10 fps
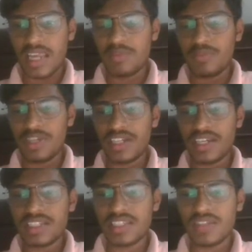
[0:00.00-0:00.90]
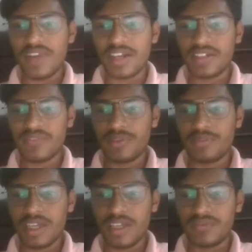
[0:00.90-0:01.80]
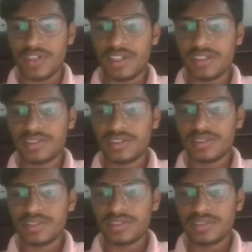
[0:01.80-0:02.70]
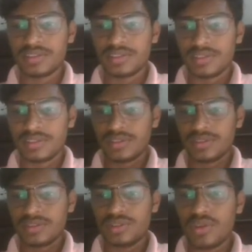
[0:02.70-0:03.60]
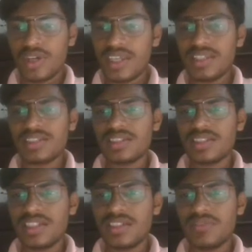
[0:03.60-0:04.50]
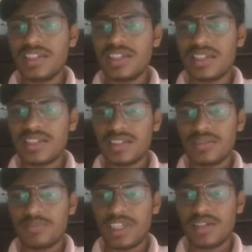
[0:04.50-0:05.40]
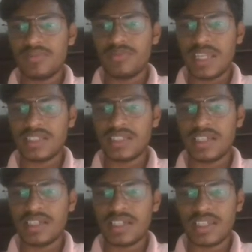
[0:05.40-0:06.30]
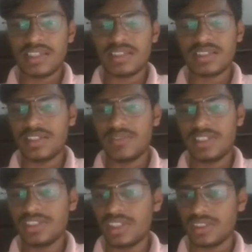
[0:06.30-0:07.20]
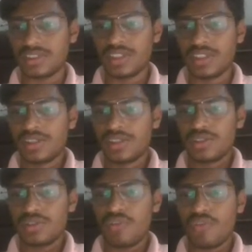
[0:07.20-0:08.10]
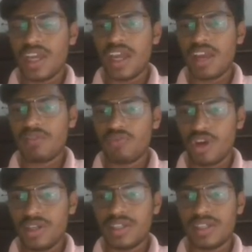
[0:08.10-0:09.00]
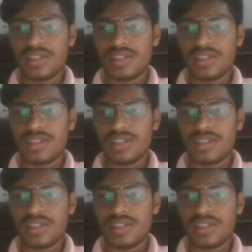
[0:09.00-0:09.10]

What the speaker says: eliminated some factor from alpha, so again the GCD will become less, and again GCD will change. So what I want